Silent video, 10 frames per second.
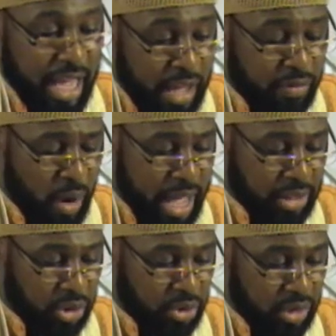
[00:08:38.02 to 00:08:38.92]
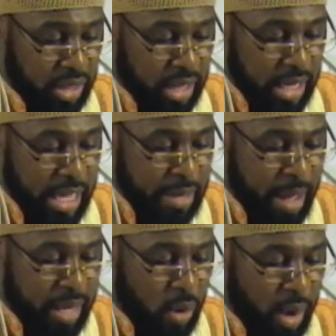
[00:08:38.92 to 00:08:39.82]
Evil angels. He
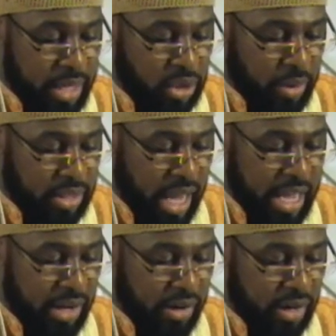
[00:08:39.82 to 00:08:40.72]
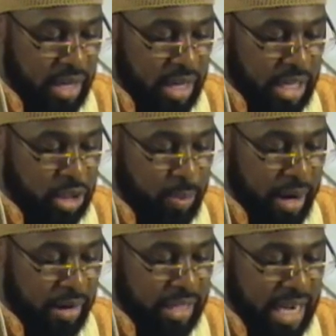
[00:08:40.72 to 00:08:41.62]
made a way to his anger. He
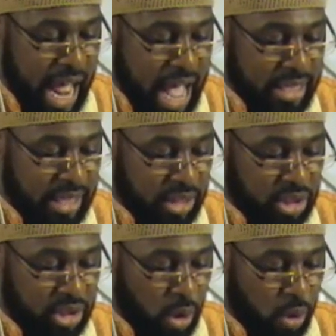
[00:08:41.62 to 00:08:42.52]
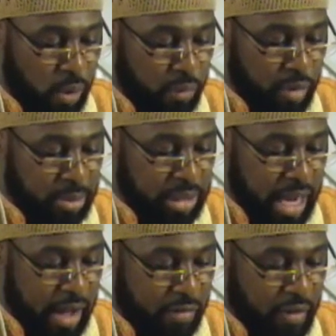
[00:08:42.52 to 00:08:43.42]
spared not their soul from
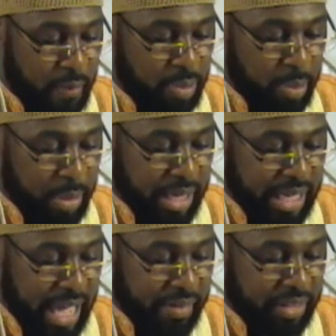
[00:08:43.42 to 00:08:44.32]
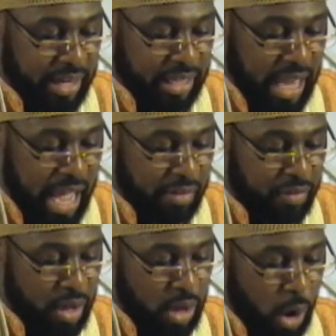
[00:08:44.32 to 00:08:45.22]
death, but gave their
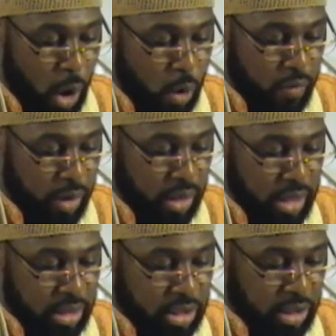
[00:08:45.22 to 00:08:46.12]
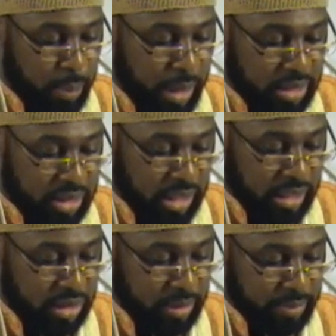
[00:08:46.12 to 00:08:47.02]
life over to the
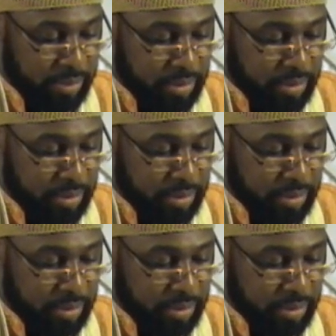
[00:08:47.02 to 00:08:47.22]
pestilence,